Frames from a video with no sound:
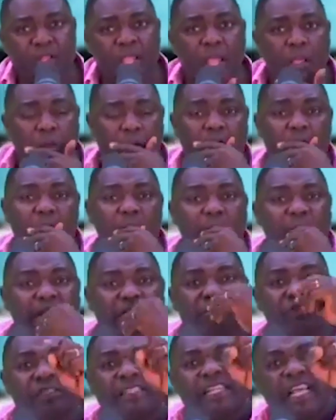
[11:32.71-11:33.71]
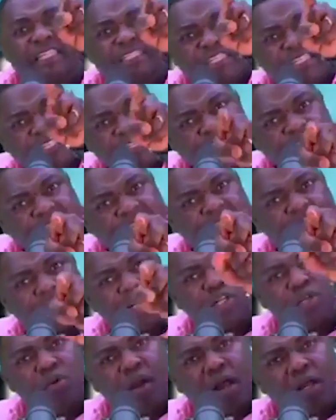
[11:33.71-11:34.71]
Because the moment you say she sneaked
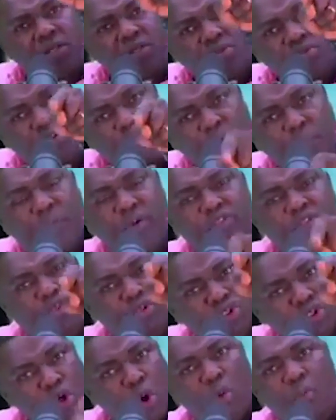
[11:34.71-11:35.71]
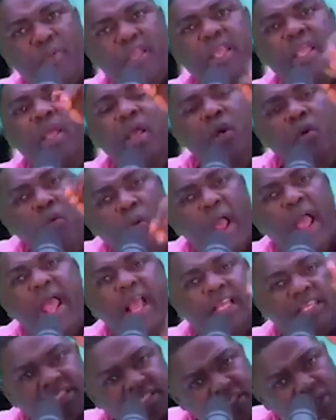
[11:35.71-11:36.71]
out, you're supposed to show me
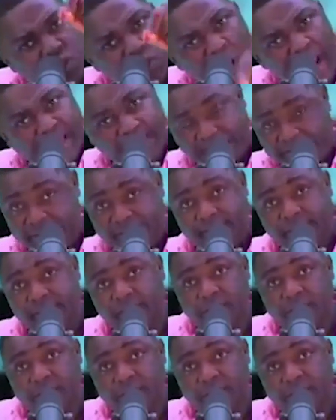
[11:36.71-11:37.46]
where she went.